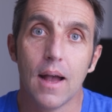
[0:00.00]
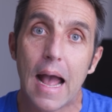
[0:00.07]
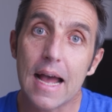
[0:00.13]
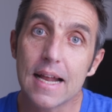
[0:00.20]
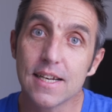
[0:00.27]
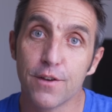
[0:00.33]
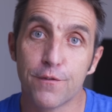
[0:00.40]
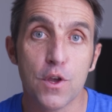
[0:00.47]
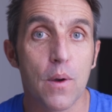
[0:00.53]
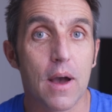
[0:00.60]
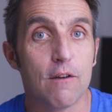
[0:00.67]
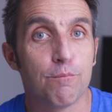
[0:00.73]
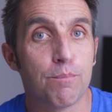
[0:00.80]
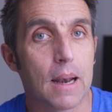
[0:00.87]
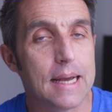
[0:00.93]
And if you
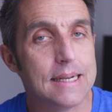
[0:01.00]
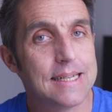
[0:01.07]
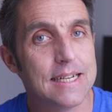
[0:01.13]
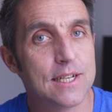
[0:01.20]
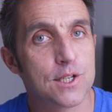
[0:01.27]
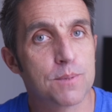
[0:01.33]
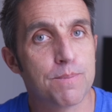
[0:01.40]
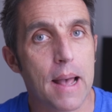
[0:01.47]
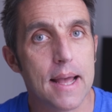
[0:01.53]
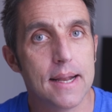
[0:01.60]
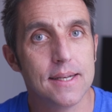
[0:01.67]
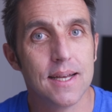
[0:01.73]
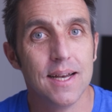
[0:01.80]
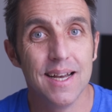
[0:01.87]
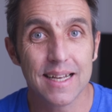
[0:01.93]
have plenty to
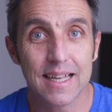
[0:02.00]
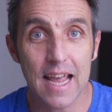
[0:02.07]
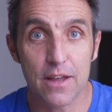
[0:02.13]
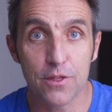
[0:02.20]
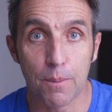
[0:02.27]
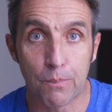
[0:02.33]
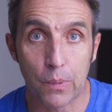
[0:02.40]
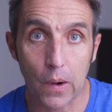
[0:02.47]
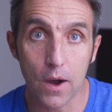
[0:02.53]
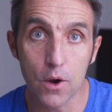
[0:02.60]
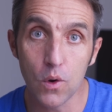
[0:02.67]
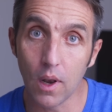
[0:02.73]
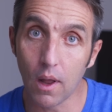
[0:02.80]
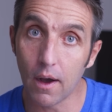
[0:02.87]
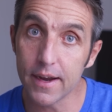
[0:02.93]
spend, get the Pro
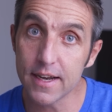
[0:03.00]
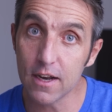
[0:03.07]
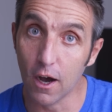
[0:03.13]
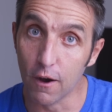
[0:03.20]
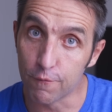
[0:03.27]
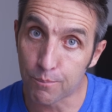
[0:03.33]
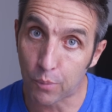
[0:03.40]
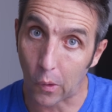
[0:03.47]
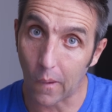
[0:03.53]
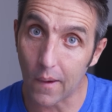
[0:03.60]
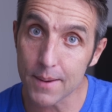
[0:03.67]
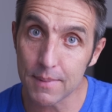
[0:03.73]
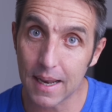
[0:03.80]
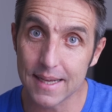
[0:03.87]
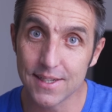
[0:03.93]
line of
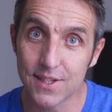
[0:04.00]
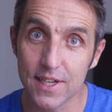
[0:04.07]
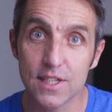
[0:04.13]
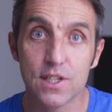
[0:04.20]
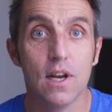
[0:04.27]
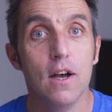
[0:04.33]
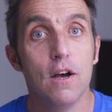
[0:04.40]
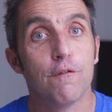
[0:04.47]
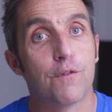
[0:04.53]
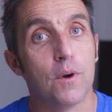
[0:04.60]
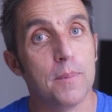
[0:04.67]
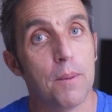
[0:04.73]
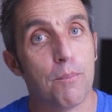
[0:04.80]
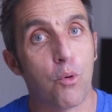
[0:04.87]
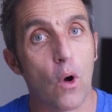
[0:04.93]
prime lenses
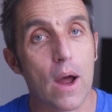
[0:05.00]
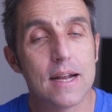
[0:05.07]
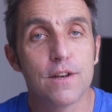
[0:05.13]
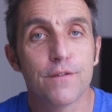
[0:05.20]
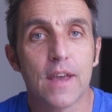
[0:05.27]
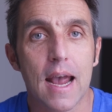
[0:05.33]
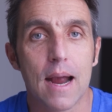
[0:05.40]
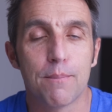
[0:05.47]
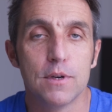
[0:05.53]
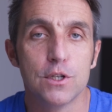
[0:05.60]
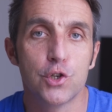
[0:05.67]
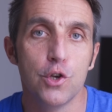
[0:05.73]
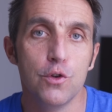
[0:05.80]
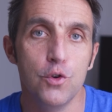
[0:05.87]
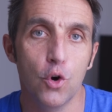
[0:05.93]
from the brand of
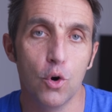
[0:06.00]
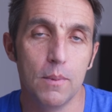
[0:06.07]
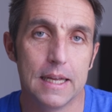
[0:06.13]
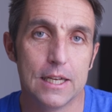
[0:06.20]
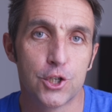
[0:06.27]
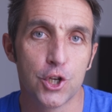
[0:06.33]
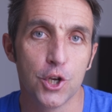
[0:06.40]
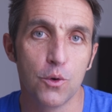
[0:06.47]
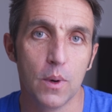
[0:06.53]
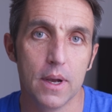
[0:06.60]
cameras you normally shoot